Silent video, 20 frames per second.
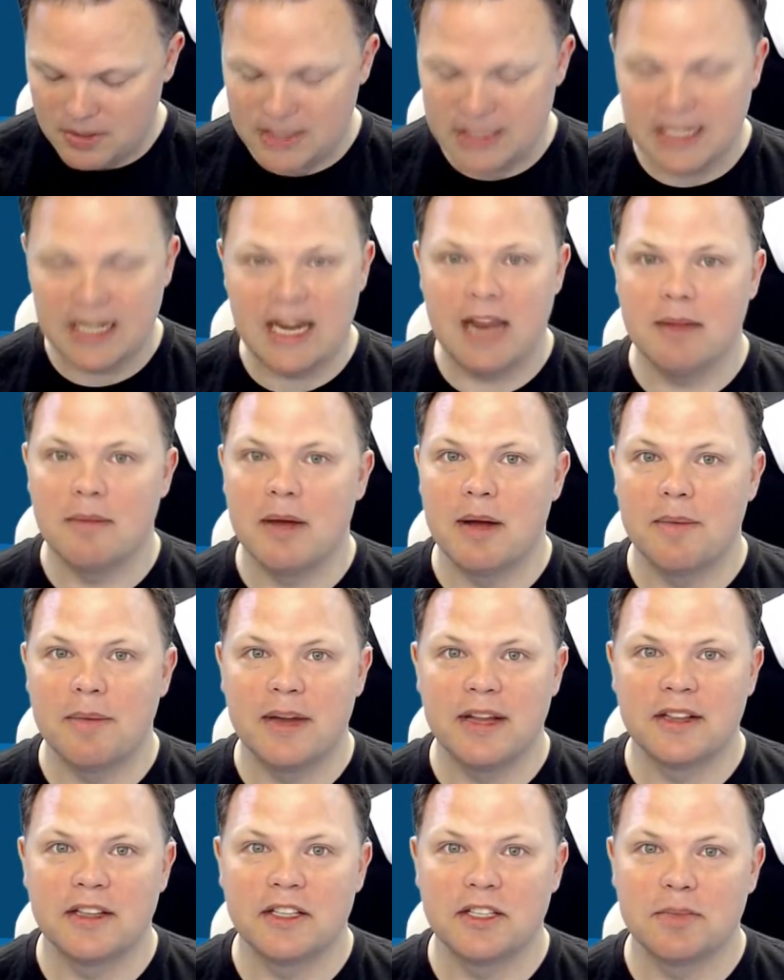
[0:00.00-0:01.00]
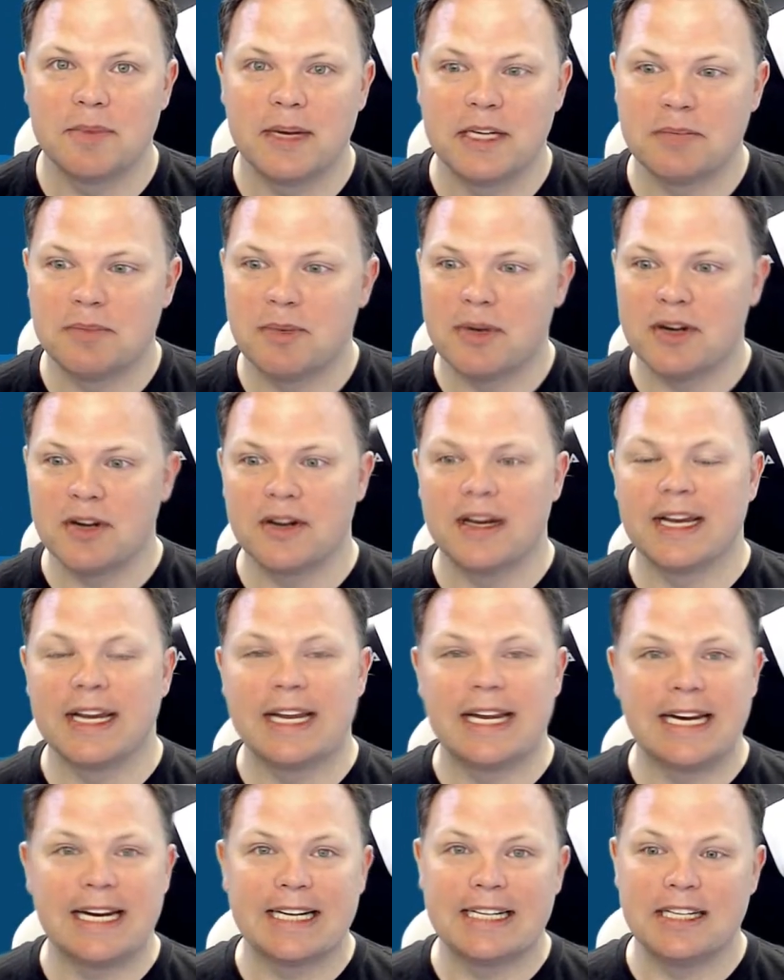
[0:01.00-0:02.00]
it came up, I hit the space bar and it
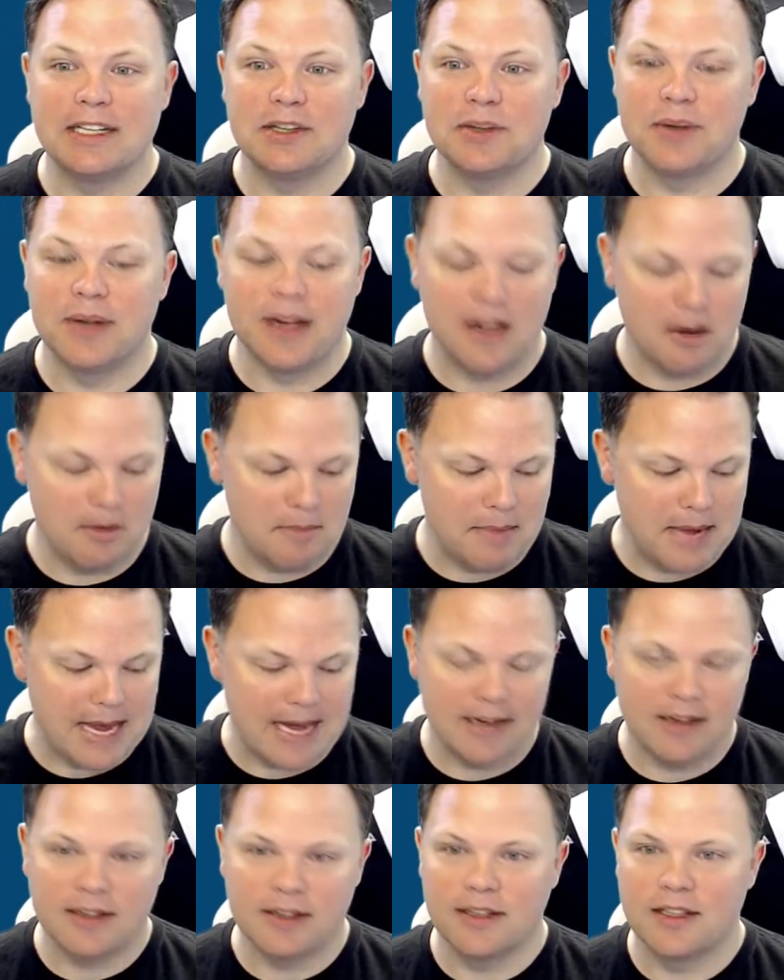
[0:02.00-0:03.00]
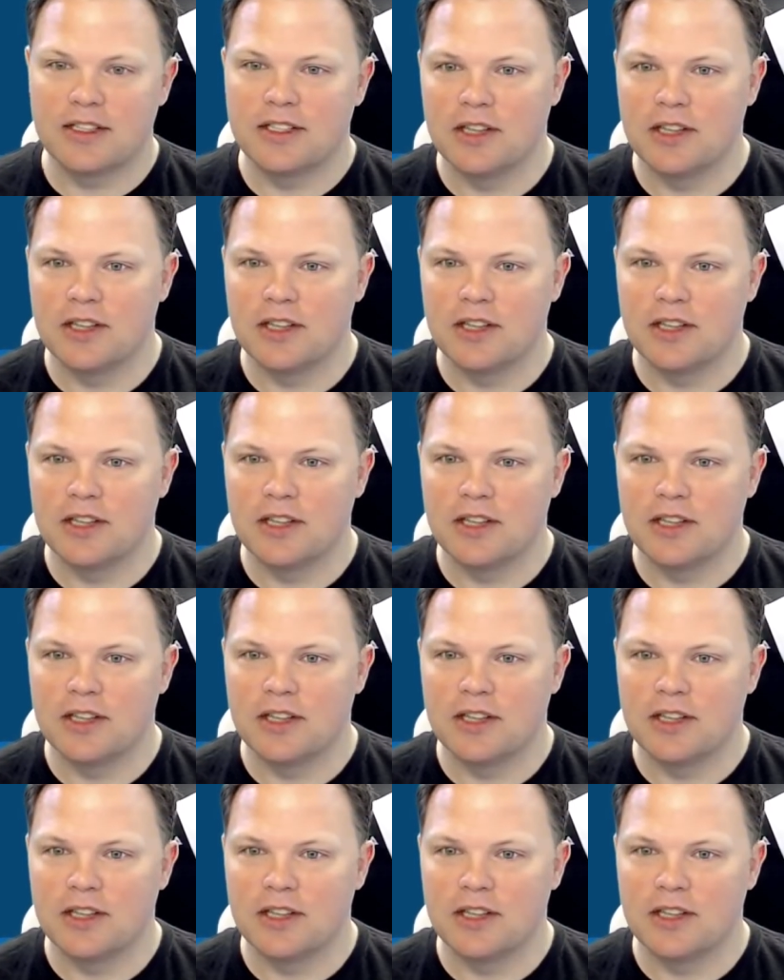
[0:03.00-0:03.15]
connected to it automatically.